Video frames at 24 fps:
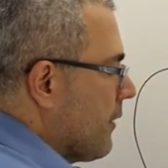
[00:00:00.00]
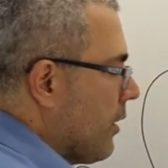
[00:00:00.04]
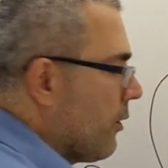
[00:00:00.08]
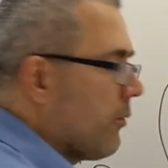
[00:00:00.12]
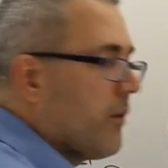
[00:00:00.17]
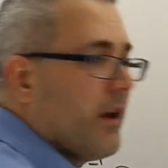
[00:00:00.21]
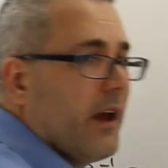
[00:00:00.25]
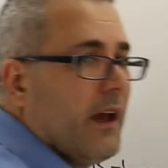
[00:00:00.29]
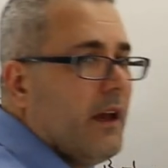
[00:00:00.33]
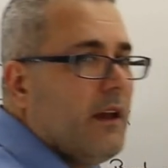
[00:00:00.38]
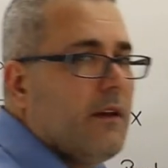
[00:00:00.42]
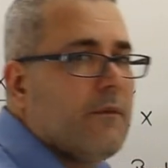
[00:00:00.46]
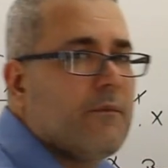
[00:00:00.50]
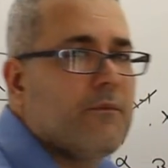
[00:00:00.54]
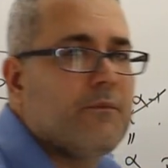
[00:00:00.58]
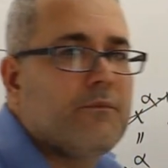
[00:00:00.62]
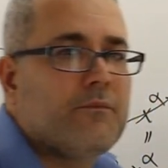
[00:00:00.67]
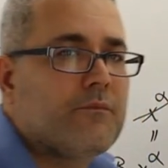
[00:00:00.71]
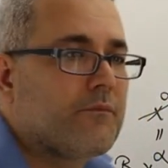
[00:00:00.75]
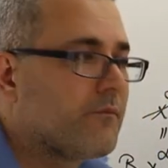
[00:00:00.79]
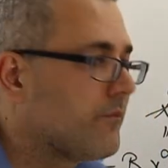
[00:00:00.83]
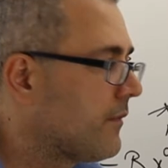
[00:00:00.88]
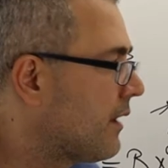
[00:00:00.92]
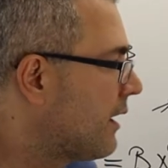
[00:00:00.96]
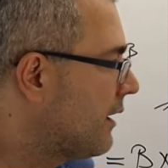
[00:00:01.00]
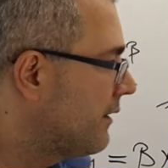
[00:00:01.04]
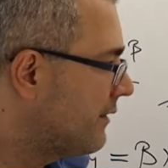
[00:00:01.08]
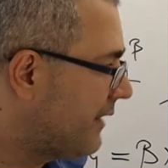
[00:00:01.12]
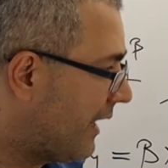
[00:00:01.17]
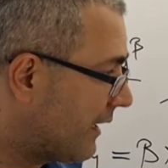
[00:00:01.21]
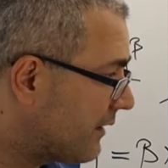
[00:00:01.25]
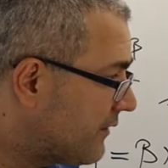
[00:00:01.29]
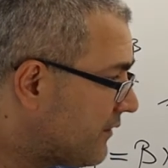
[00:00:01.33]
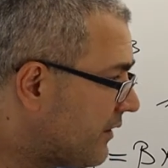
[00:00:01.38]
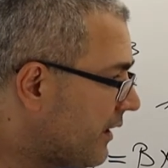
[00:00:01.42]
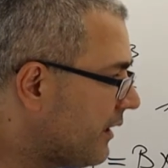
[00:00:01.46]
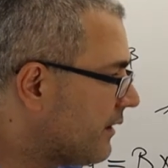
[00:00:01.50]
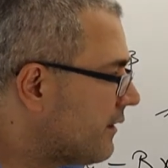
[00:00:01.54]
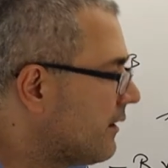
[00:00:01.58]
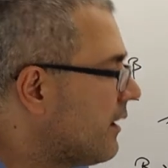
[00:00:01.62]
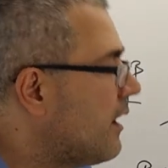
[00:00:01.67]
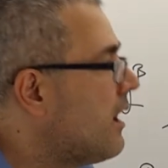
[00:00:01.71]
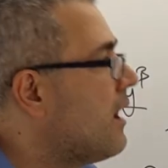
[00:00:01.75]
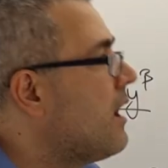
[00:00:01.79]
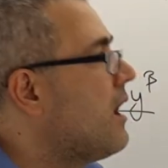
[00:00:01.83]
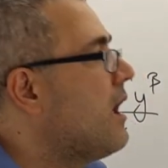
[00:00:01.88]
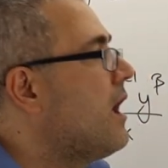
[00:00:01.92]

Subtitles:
Okay, that's it.